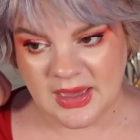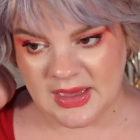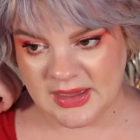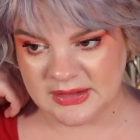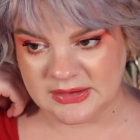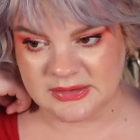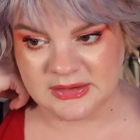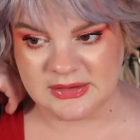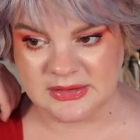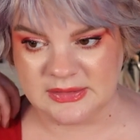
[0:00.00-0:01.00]
And
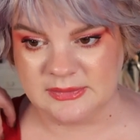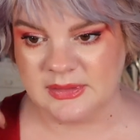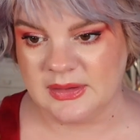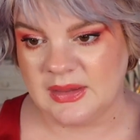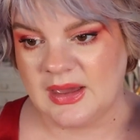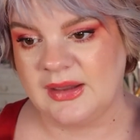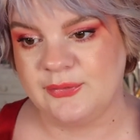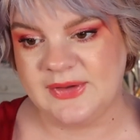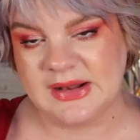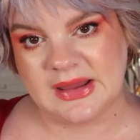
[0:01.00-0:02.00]
I
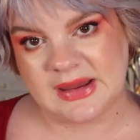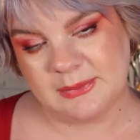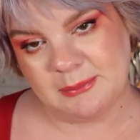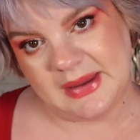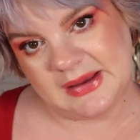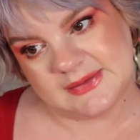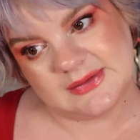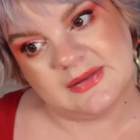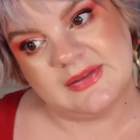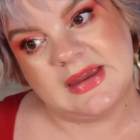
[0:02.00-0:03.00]
feel like it
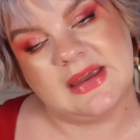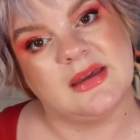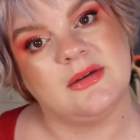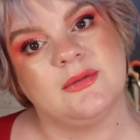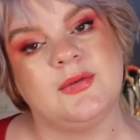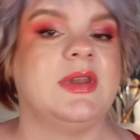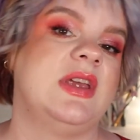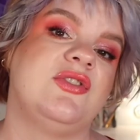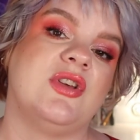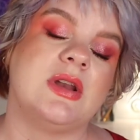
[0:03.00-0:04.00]
makes the
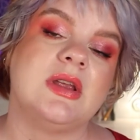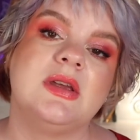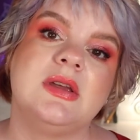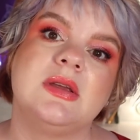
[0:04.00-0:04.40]
foundation